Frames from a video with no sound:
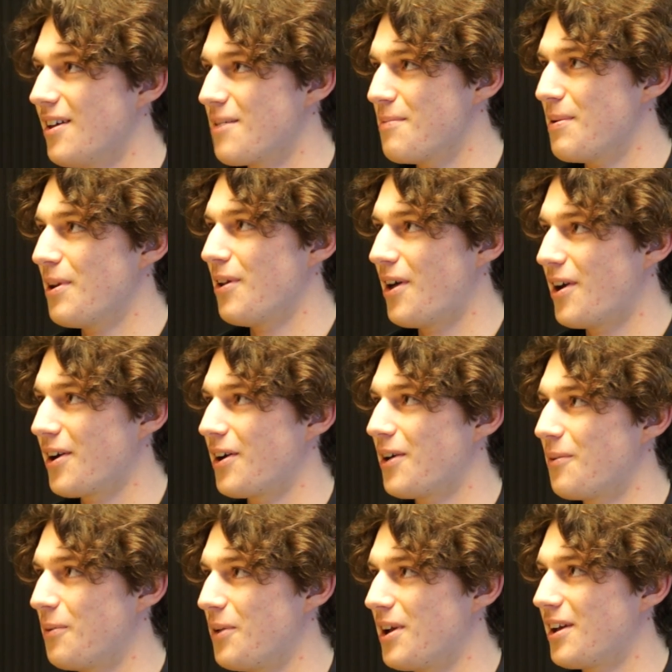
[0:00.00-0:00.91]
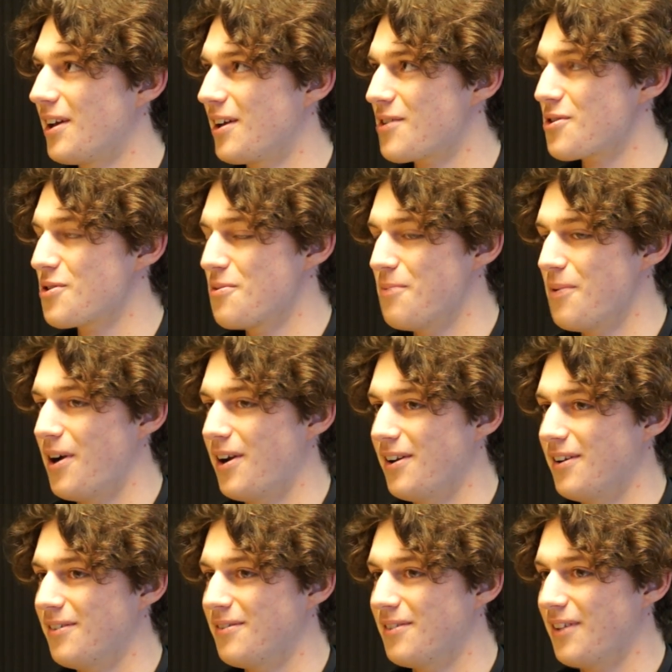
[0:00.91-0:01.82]
it's been a lot of good Wheat Kings through
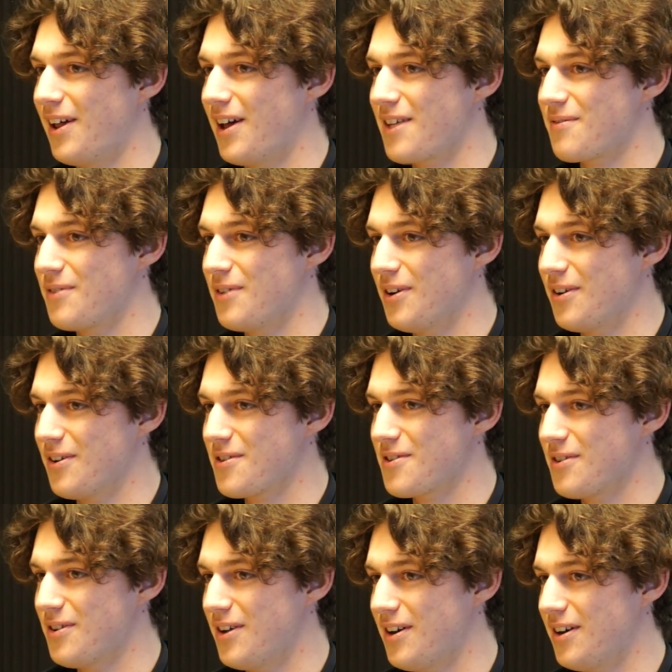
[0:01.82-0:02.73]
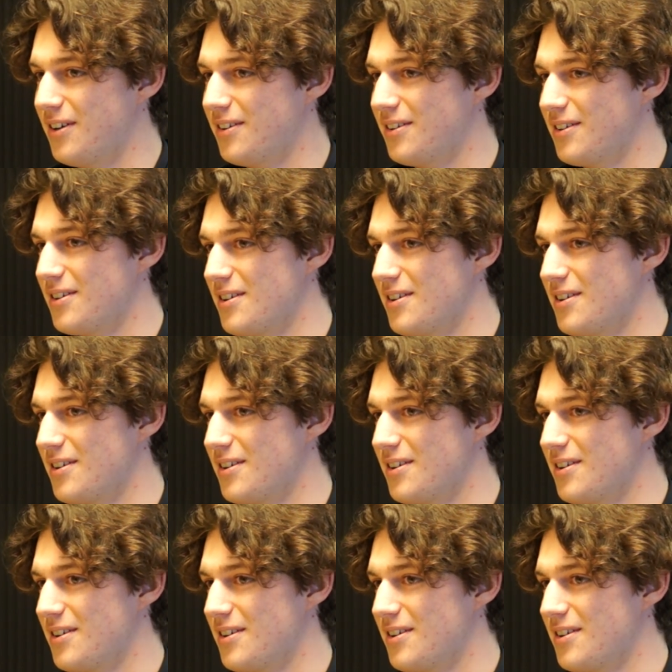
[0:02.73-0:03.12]
Brandon in the last few years. So yeah.